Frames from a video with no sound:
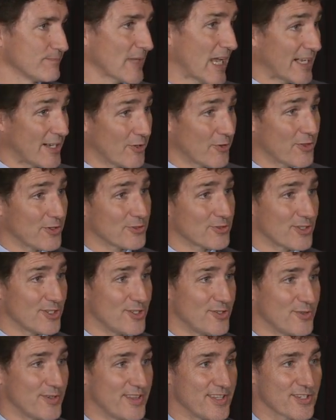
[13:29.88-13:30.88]
I know those of
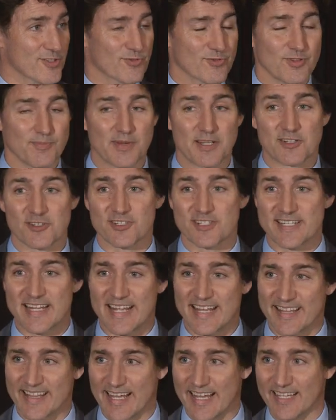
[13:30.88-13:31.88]
you in this room
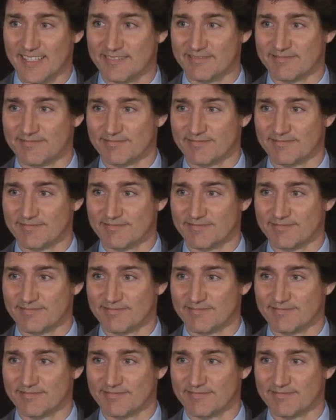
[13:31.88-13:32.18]
understand that,